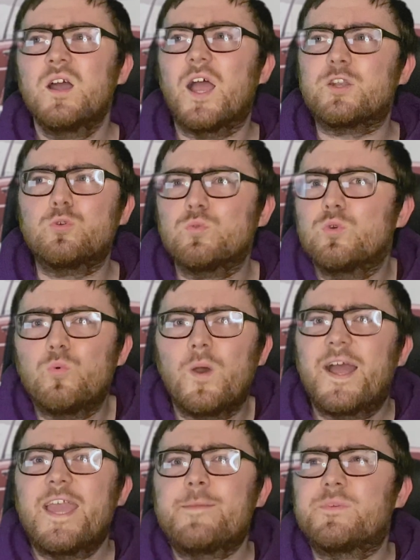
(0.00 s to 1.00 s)
I don't know
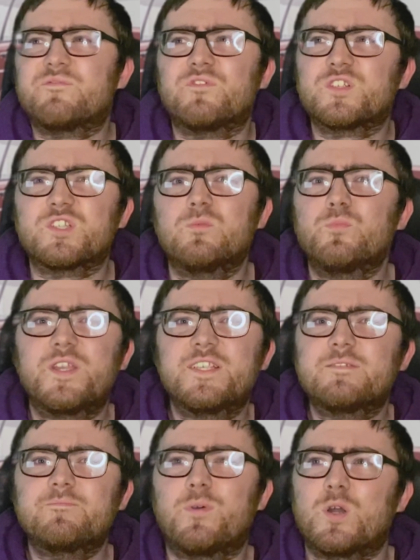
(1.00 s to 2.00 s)
why, but for some
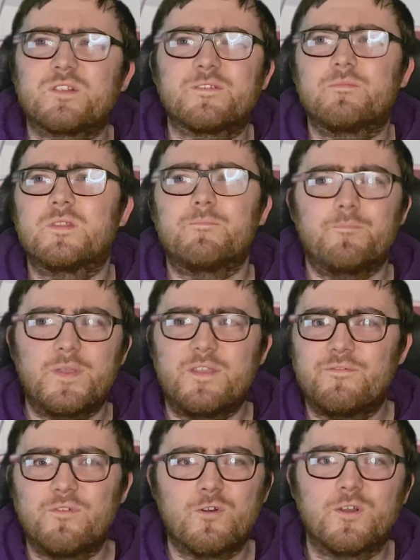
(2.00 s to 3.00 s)
reason parts from the
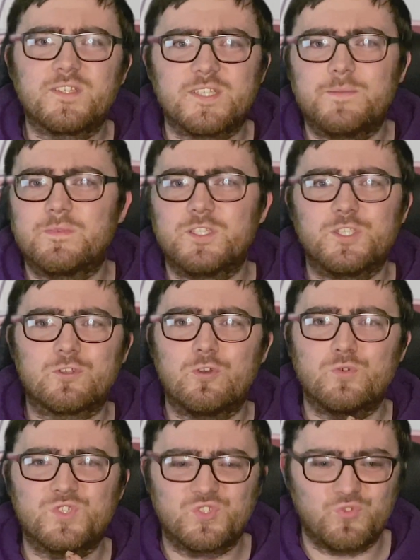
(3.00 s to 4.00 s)
B4 seem to just
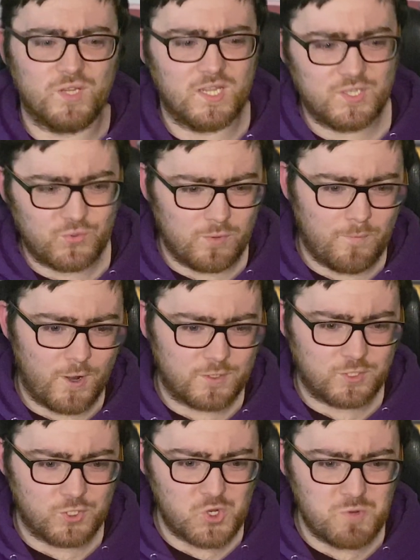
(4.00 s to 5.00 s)
go straight into a
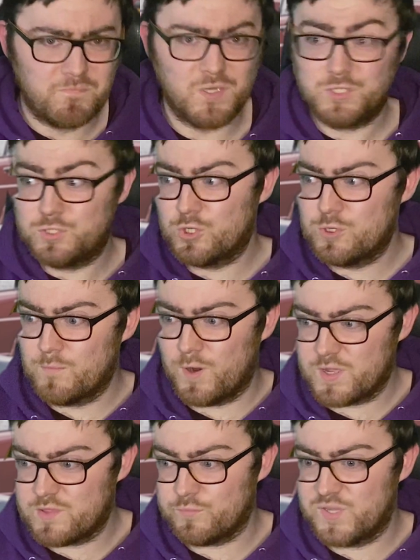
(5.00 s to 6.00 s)
Mark II but do
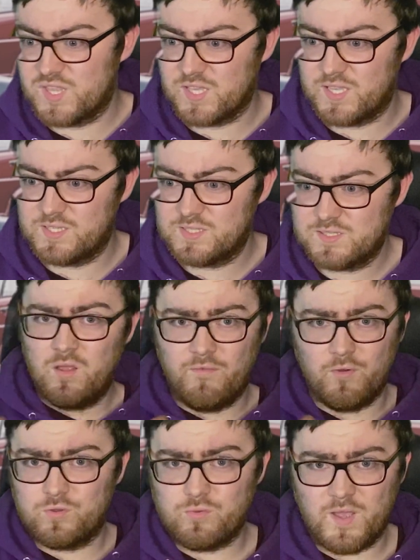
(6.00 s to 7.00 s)
Mark III things.
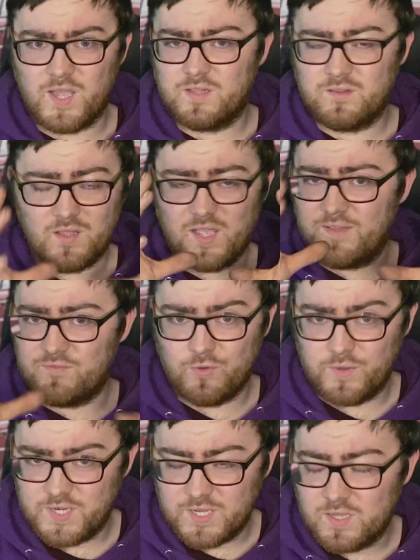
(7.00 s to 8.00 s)
Volkswagen, I have no
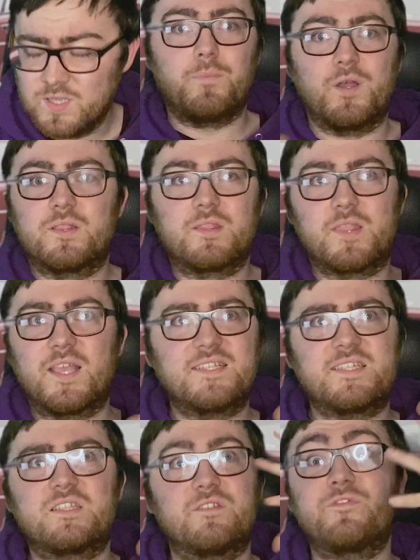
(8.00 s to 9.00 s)
idea. But things
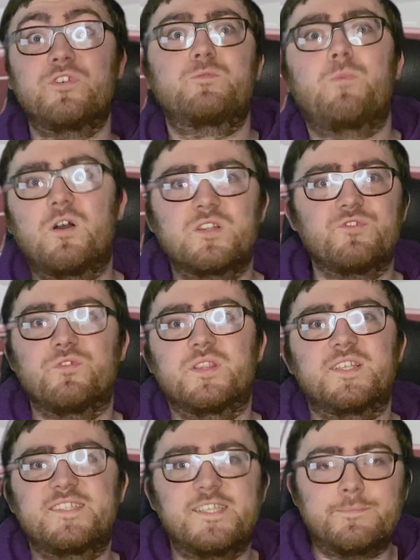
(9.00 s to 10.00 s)
like the fuse box are on
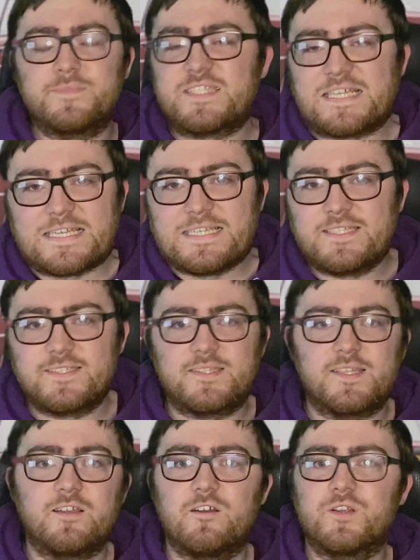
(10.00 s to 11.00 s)
the same side as
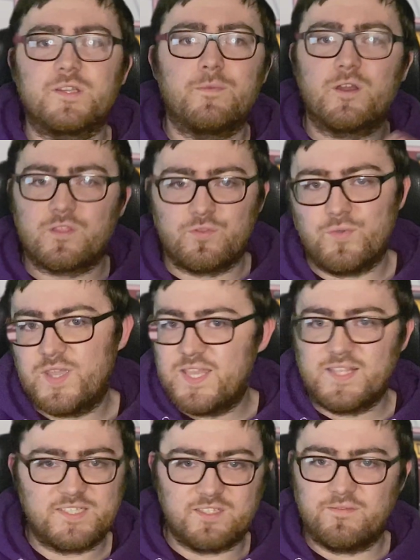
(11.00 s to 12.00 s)
they are in the Mark III
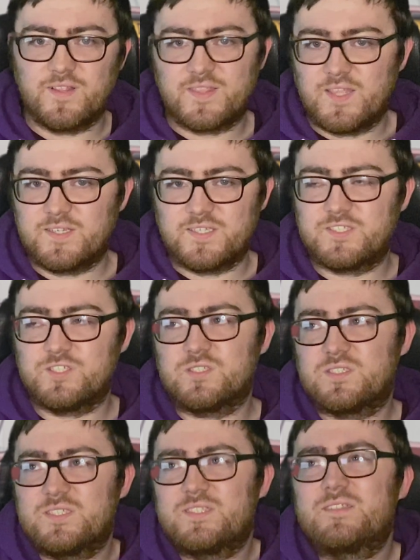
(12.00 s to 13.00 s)
and stuff like that.
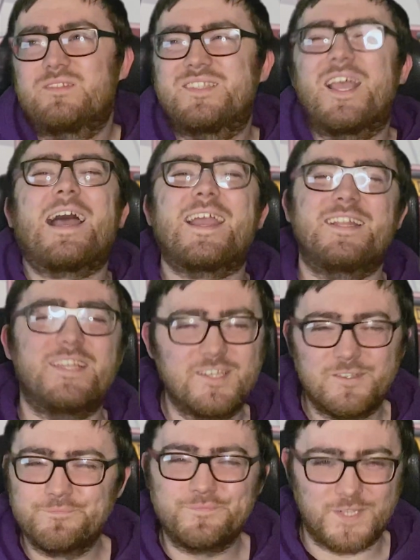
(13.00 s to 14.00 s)
It's
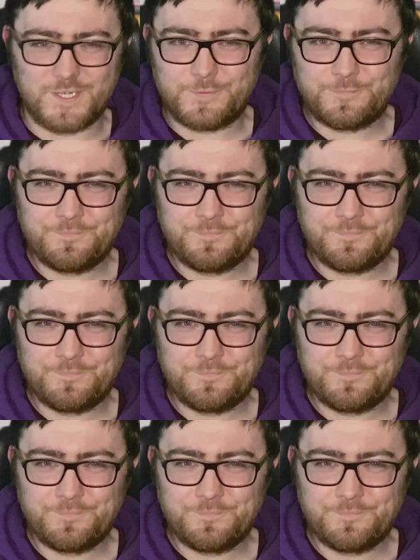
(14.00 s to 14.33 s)
tidier, you know.